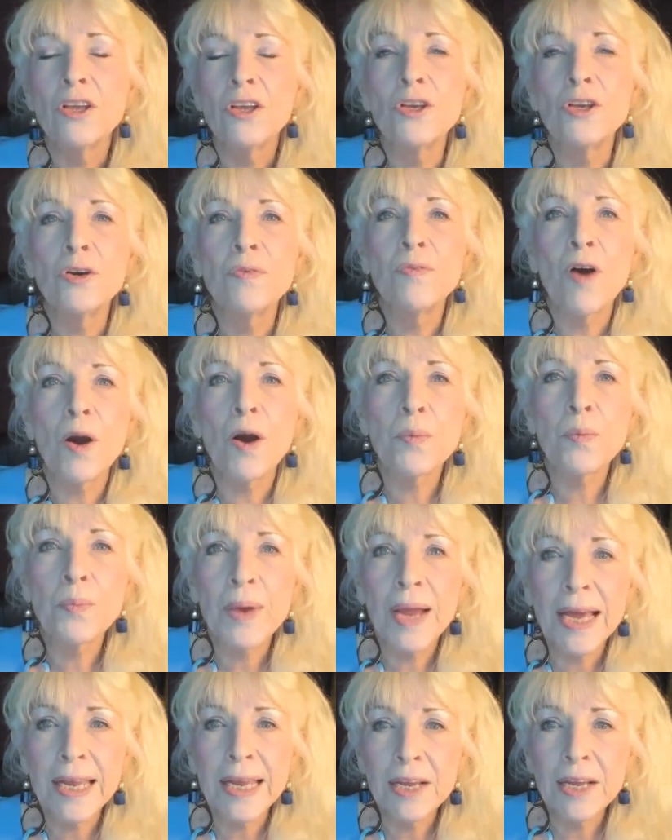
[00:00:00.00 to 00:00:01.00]
You've
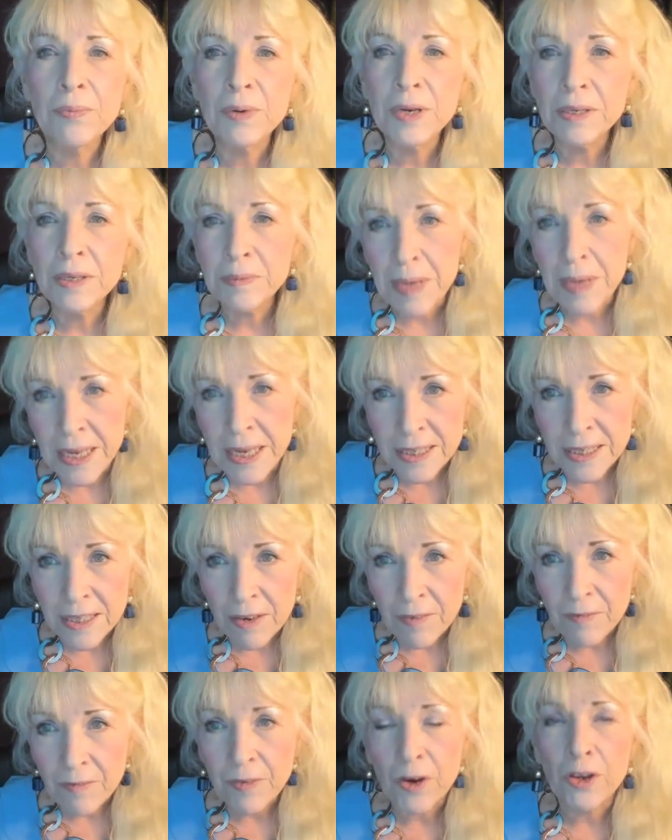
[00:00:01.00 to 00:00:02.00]
already
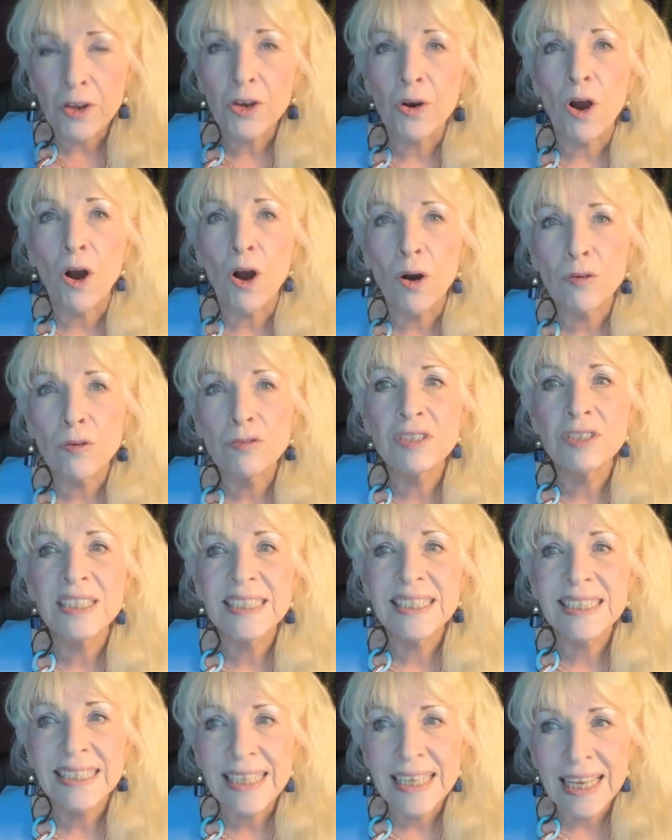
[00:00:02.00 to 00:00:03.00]
repented for your own
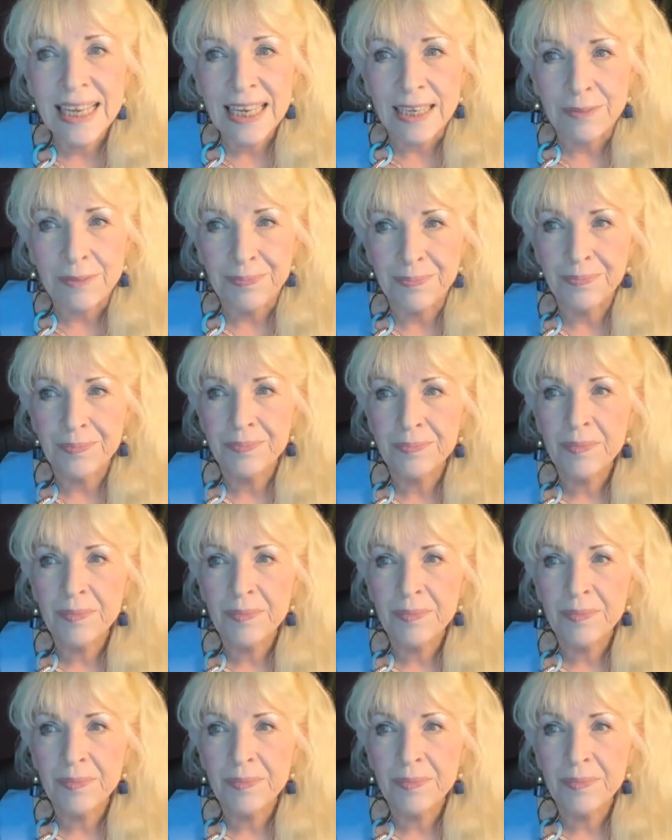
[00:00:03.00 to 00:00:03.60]
sin.